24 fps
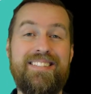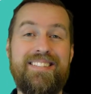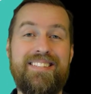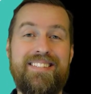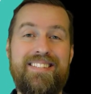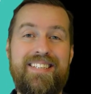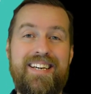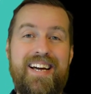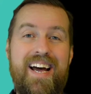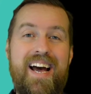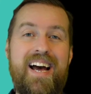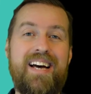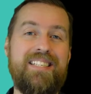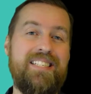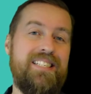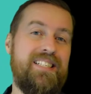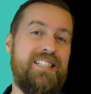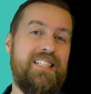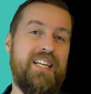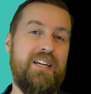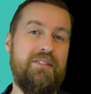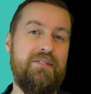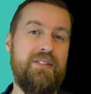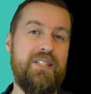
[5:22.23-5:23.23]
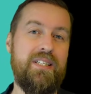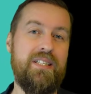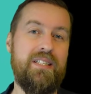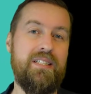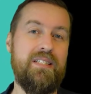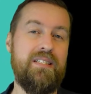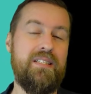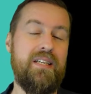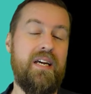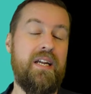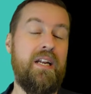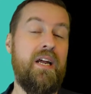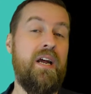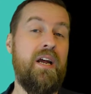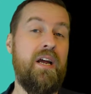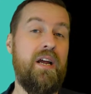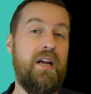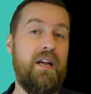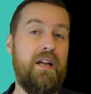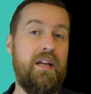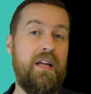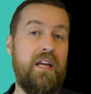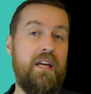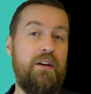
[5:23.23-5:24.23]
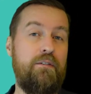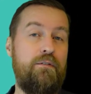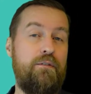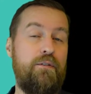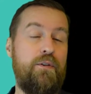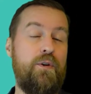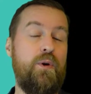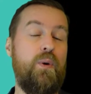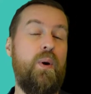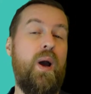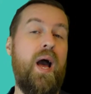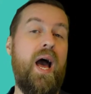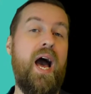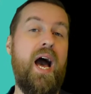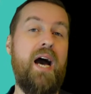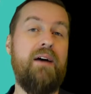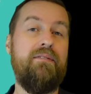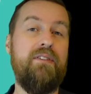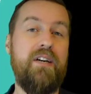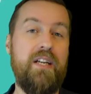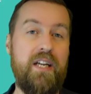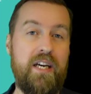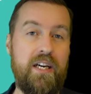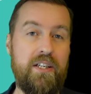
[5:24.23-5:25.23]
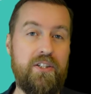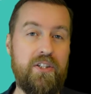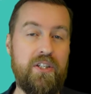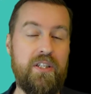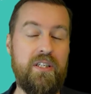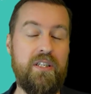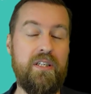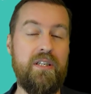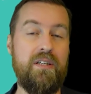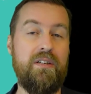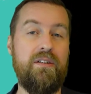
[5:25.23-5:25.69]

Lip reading: The essence of it is that if you have an agent,